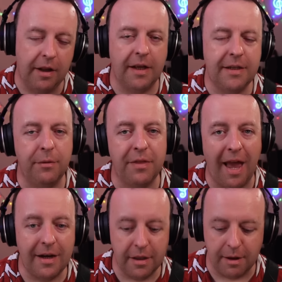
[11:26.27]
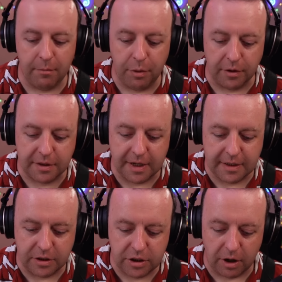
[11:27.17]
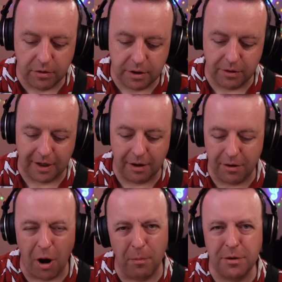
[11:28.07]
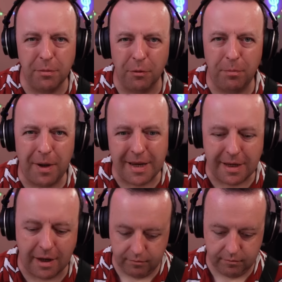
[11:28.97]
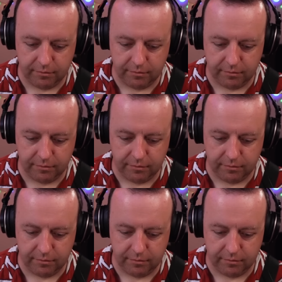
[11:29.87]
a nice thing with any of the inputs is it shows you like an optimal peak.